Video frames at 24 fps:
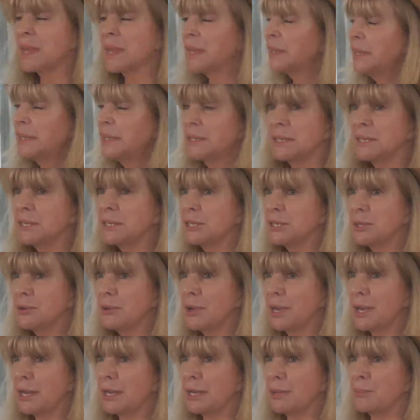And then he didn't do
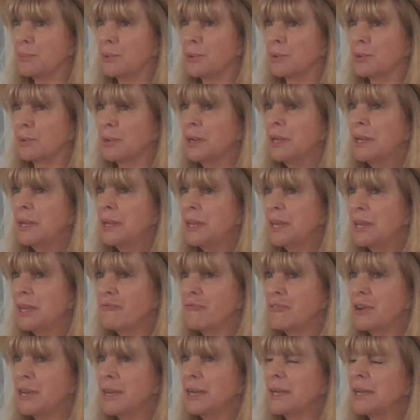it anymore. He
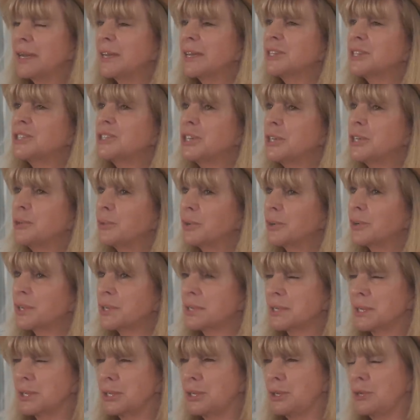realized she
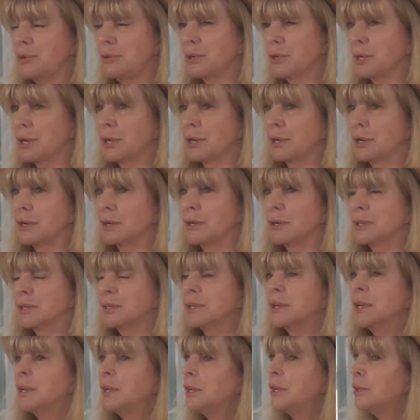wants a new
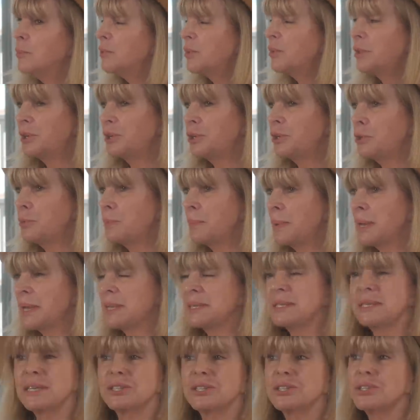card with a new
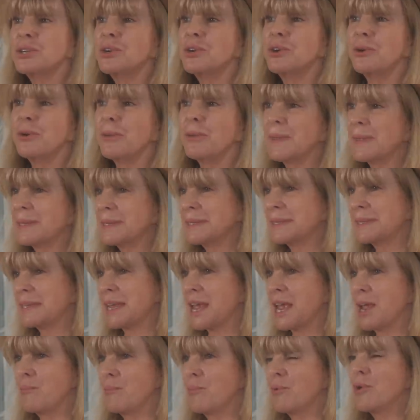message, not the
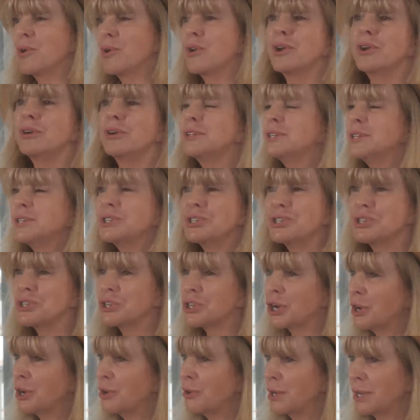same one, not a
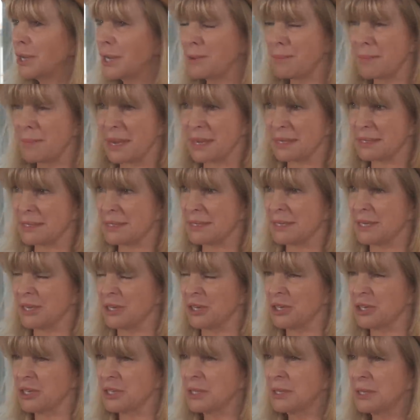jokey
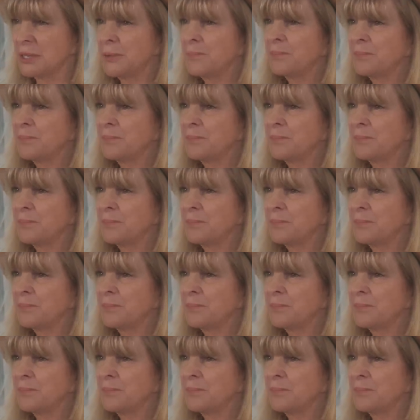message.